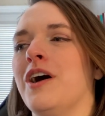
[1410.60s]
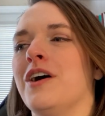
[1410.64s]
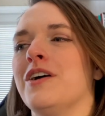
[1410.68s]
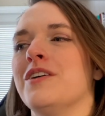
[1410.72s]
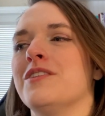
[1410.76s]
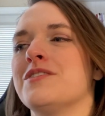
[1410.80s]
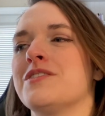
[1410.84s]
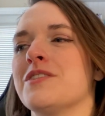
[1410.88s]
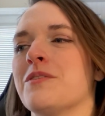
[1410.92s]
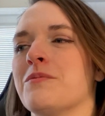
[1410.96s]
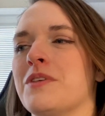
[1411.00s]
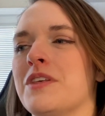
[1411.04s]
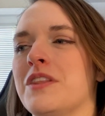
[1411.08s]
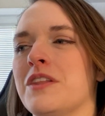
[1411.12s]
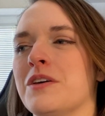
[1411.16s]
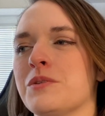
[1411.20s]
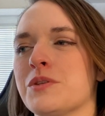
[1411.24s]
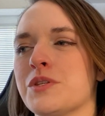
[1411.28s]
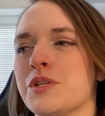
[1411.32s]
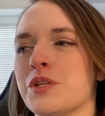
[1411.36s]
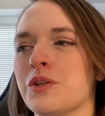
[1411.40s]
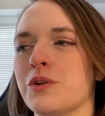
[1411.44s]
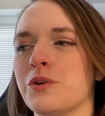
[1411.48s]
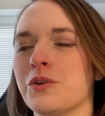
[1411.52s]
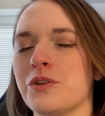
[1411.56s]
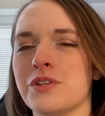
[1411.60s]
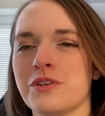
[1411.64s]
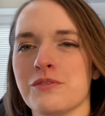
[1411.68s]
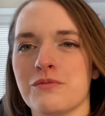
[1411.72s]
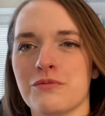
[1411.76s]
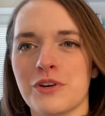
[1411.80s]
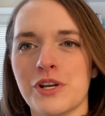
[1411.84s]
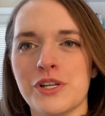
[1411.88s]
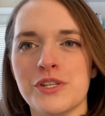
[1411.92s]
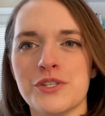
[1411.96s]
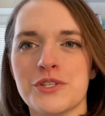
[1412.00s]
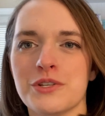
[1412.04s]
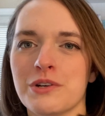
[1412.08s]
something that was a little
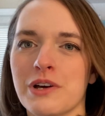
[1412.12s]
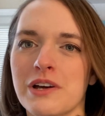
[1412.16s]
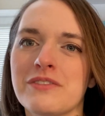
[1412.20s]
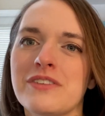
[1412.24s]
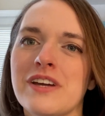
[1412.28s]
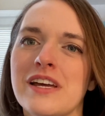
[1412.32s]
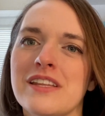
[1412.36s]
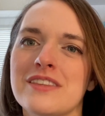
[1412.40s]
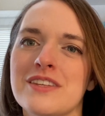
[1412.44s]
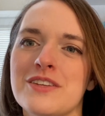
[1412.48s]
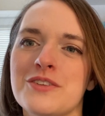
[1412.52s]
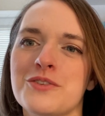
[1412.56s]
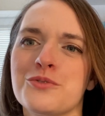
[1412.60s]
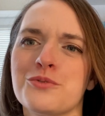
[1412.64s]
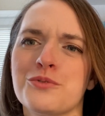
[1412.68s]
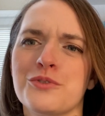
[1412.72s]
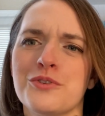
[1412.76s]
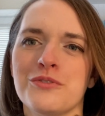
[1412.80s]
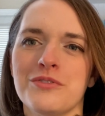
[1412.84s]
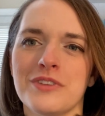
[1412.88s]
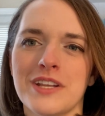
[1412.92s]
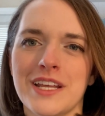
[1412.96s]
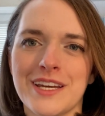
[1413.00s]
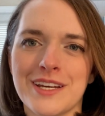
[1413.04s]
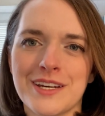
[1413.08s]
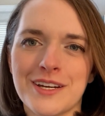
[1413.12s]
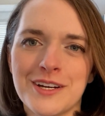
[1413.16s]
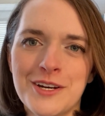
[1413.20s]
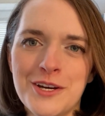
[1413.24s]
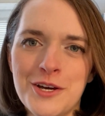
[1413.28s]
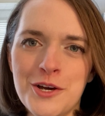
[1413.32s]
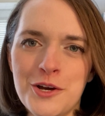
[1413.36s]
different. So I've got this sort of like